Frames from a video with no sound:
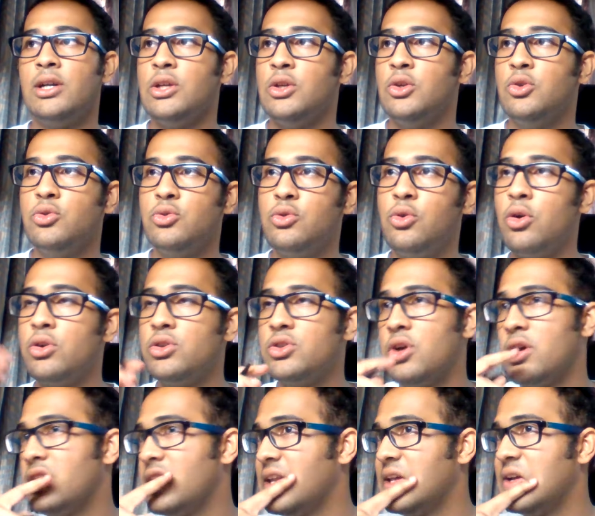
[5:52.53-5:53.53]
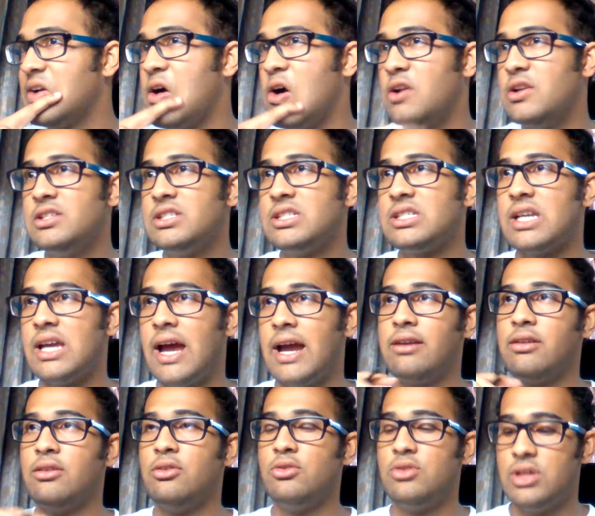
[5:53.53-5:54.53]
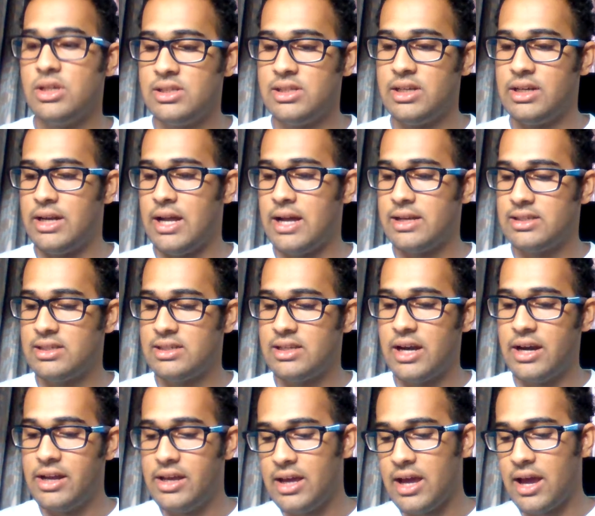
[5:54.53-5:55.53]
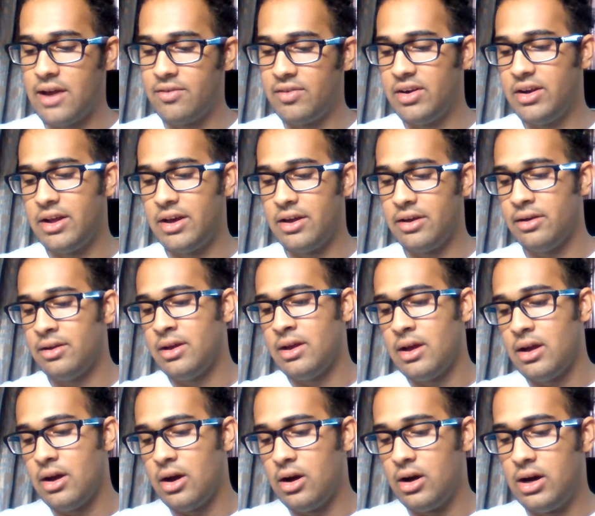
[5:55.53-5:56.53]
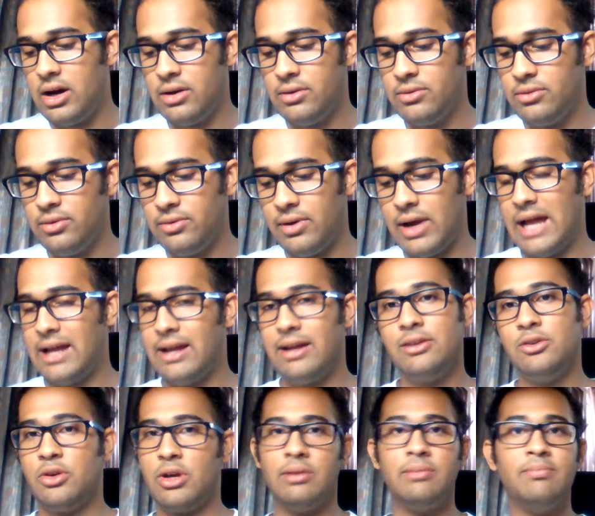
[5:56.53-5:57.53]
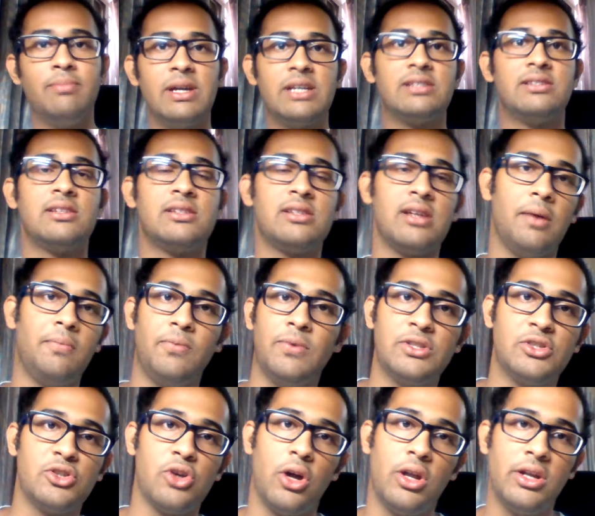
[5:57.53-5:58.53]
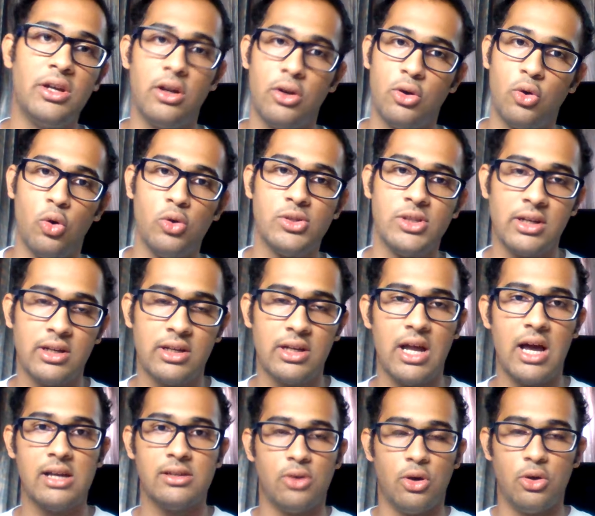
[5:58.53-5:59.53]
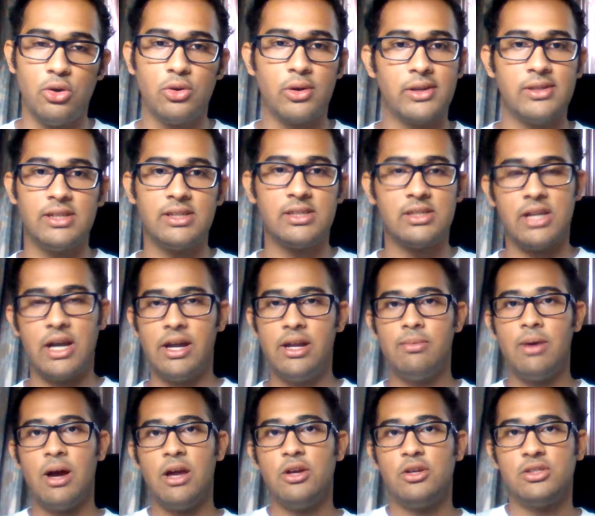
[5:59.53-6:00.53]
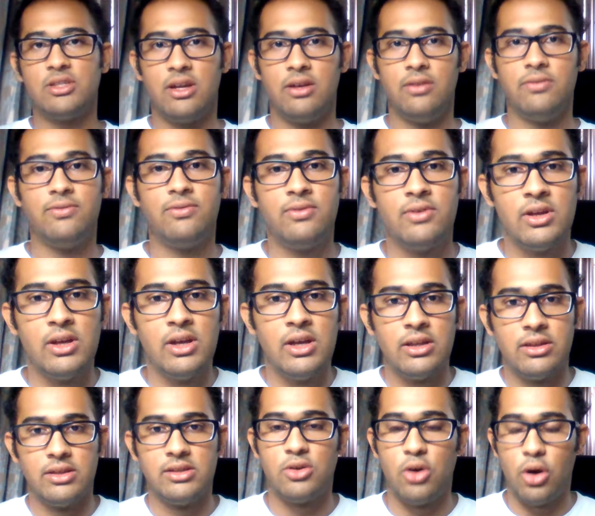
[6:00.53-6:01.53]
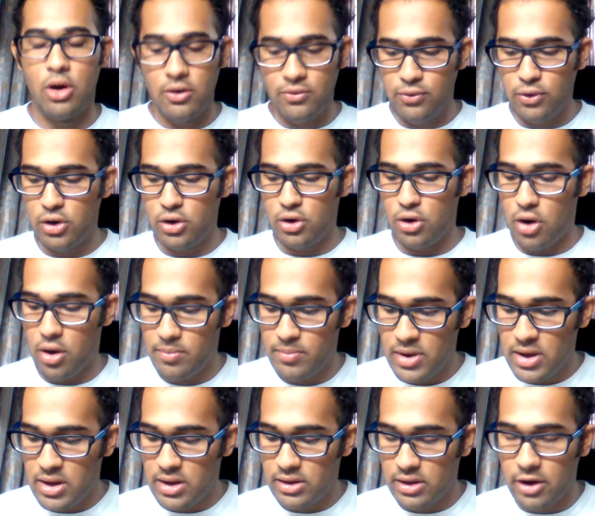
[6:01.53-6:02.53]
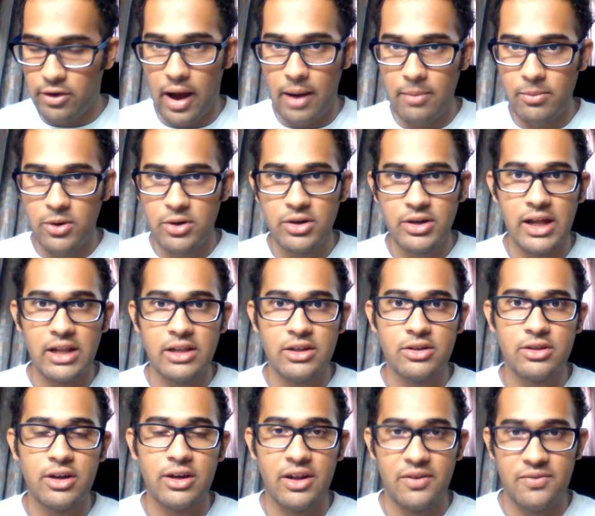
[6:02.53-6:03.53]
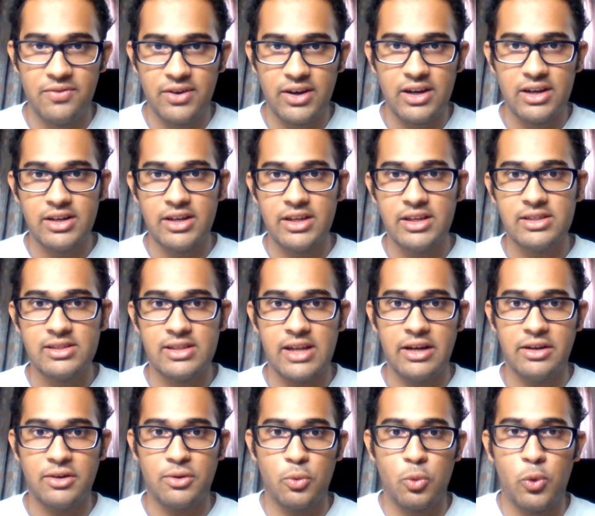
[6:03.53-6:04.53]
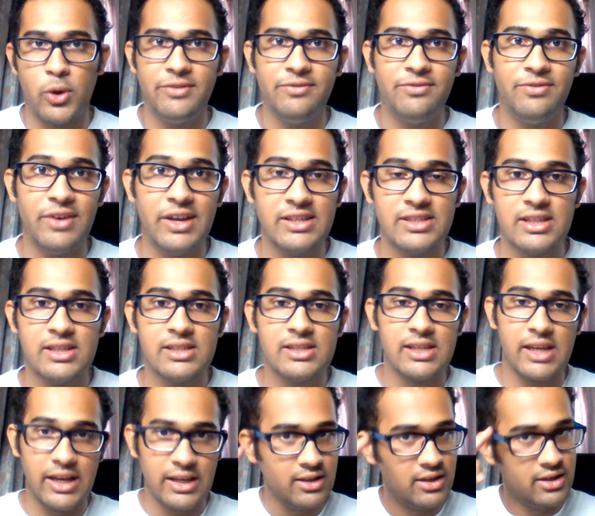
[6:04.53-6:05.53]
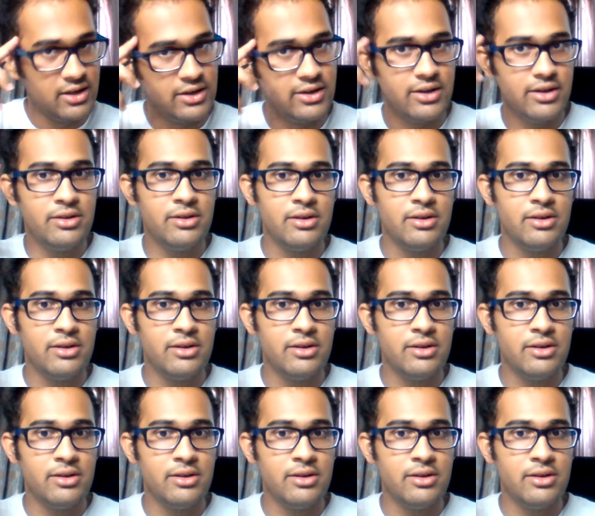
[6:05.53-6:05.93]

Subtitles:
You don't join any college and you just sit and study every day. You can mix this up with joining a coaching class, or you can just study by yourself. This is called a full draw. Now I'm going to tell you the difficulties that one faces in here